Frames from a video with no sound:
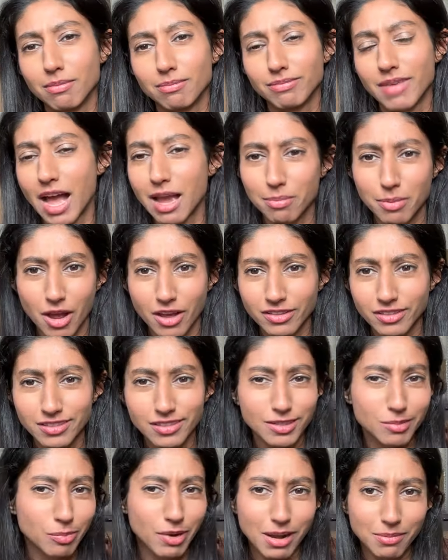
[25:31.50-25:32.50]

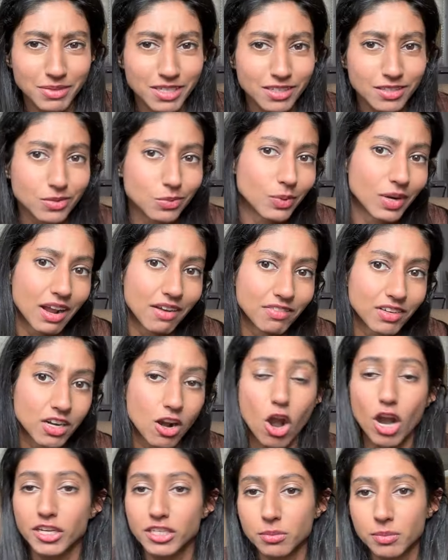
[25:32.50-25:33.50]
hypothesis, premise, whatever,
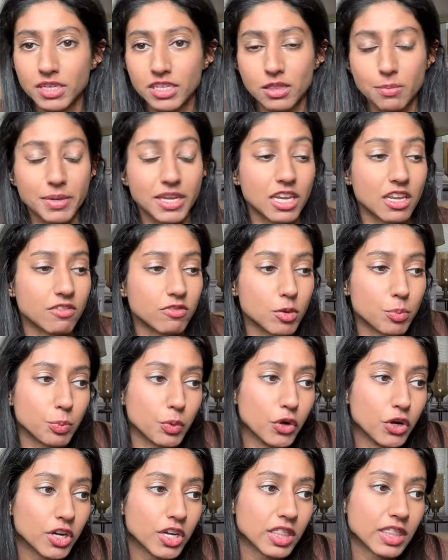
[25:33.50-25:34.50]
argument in the beginning of the
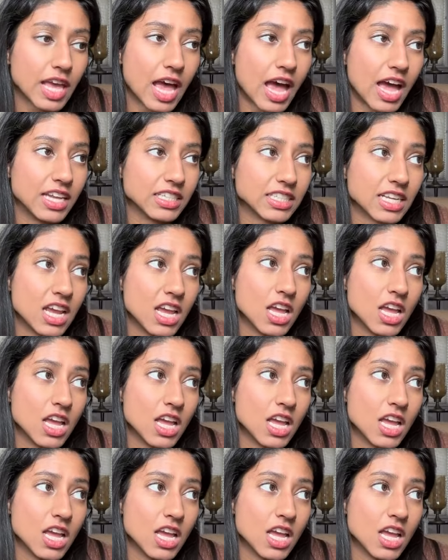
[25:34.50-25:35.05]
book that